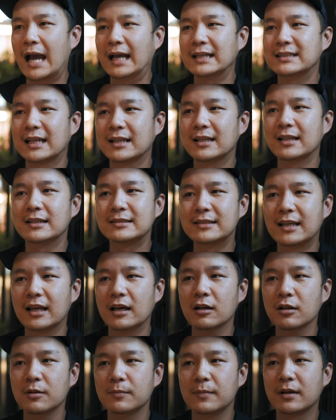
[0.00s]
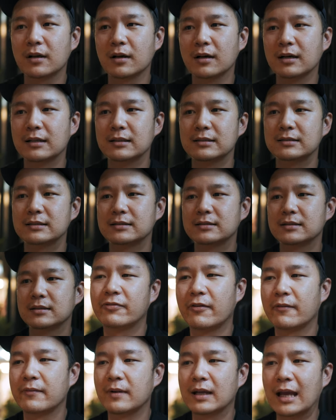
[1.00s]
I started Scaled because
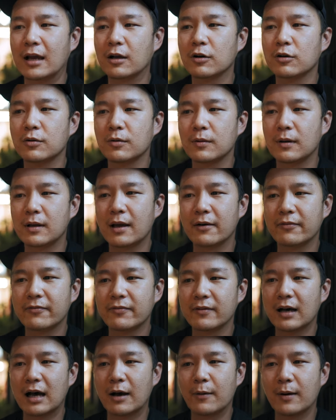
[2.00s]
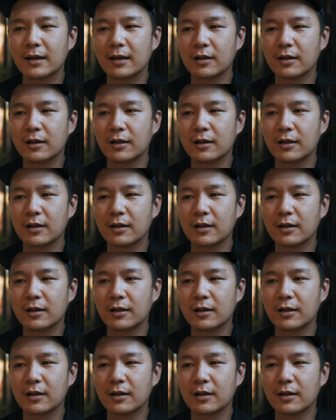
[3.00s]
from the get-go we have Ah Hua